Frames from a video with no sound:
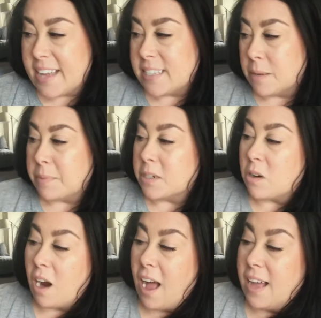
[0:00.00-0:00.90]
stumbled
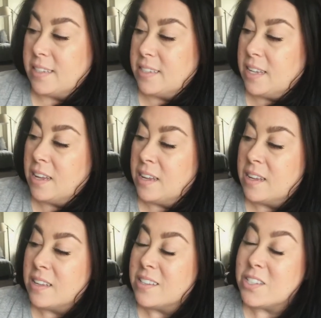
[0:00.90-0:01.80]
across
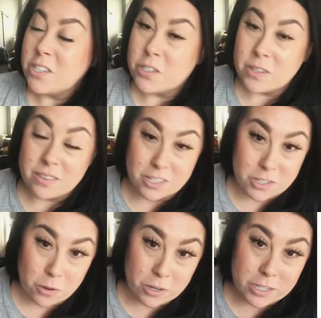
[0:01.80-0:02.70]
the
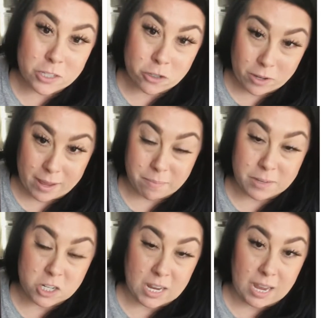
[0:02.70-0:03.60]
Soda Stream
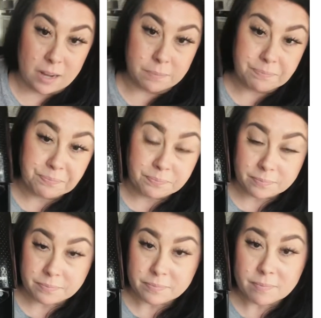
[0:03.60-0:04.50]
machine
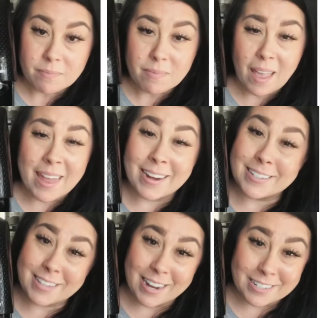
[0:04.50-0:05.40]
and I
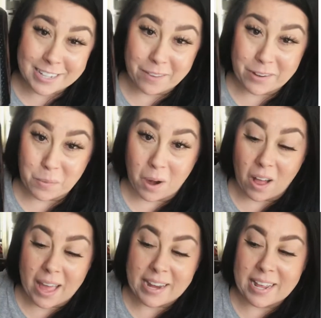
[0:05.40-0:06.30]
decided to give it a whirl,
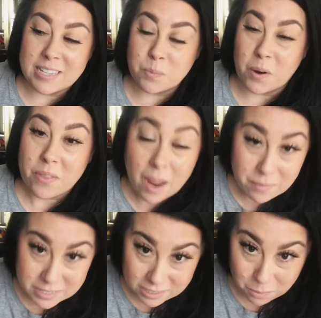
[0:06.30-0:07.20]
and it is worth
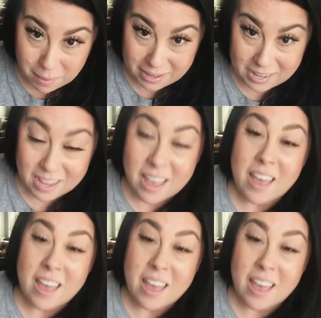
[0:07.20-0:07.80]
every single penny.